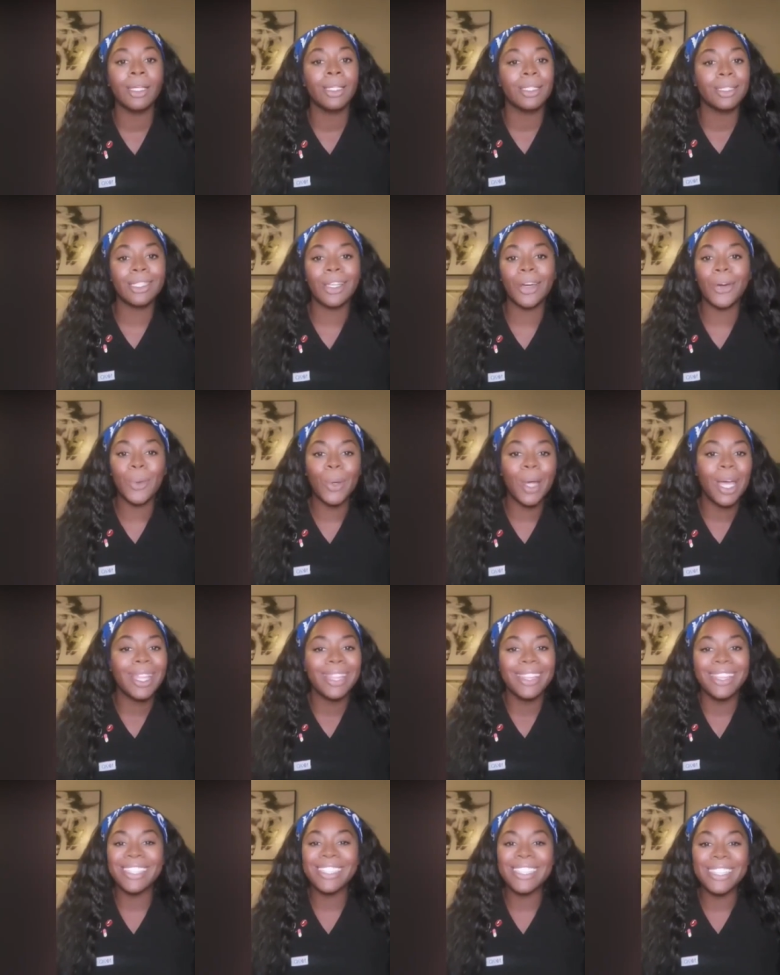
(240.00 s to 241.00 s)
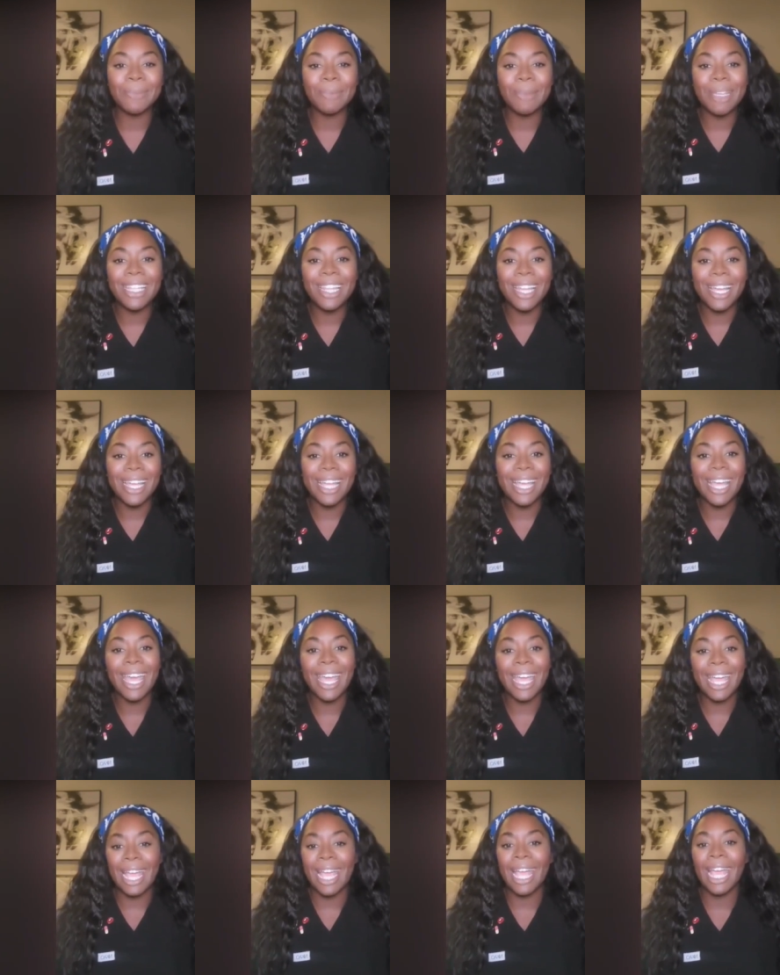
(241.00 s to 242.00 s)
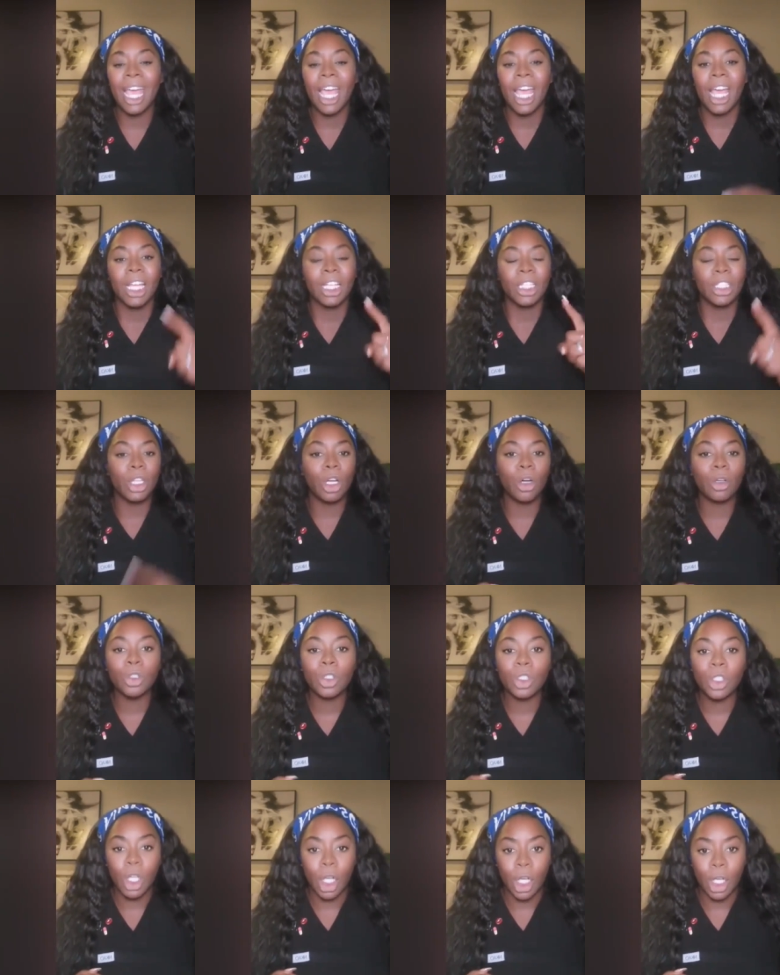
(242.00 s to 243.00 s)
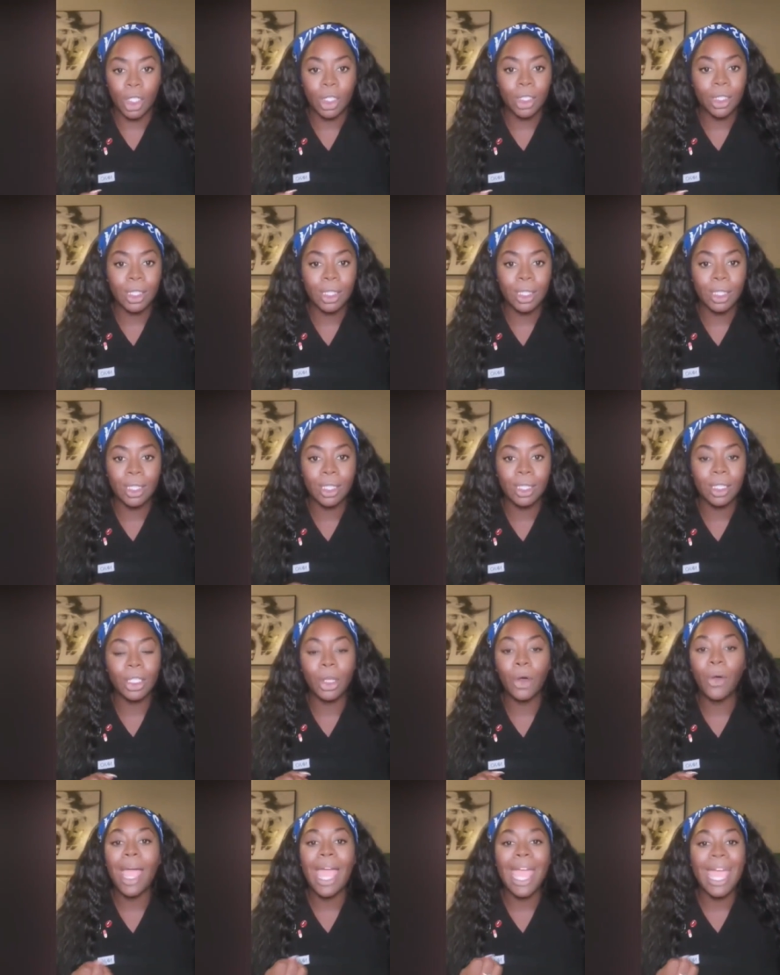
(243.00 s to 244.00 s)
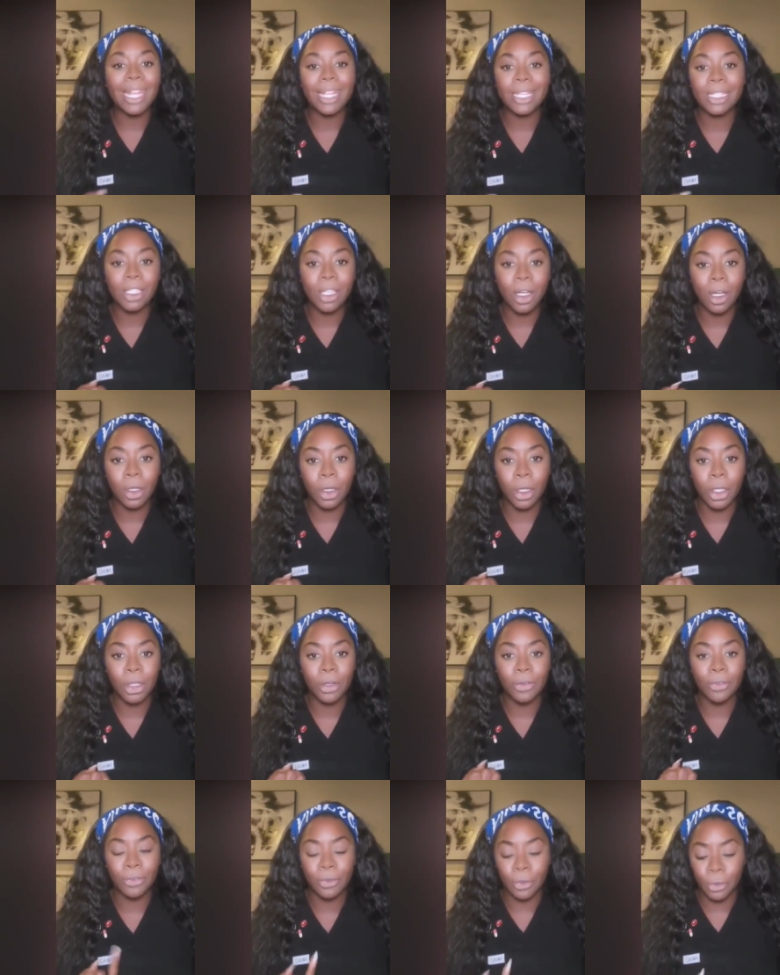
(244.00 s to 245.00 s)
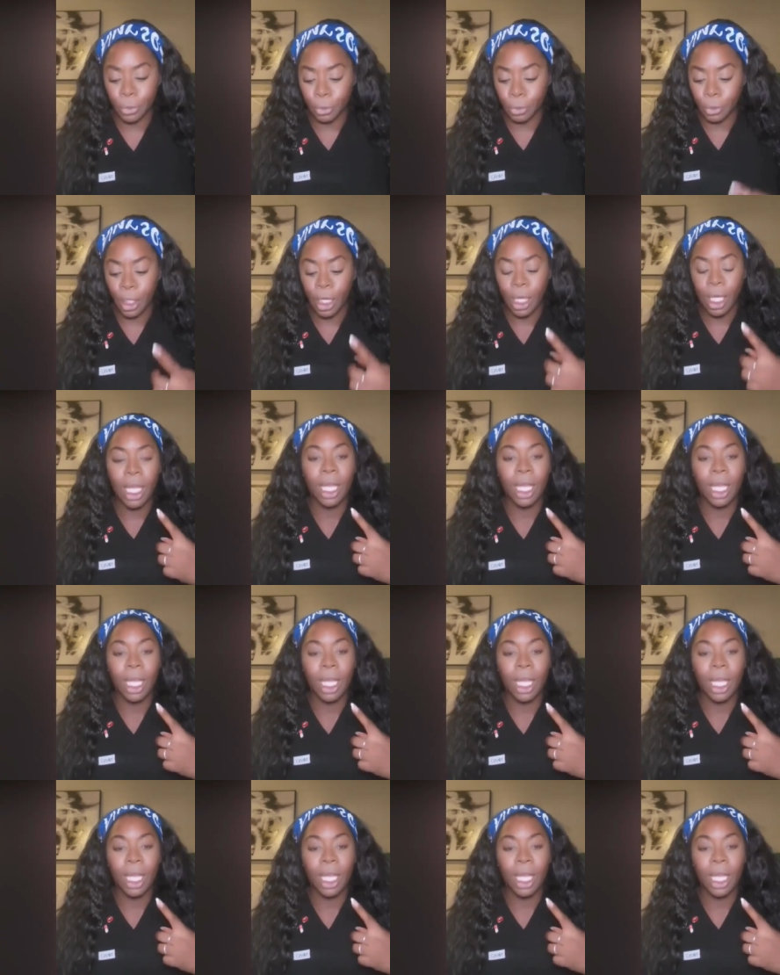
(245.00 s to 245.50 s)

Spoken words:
So this is me hey, no salt, no added salt on your food.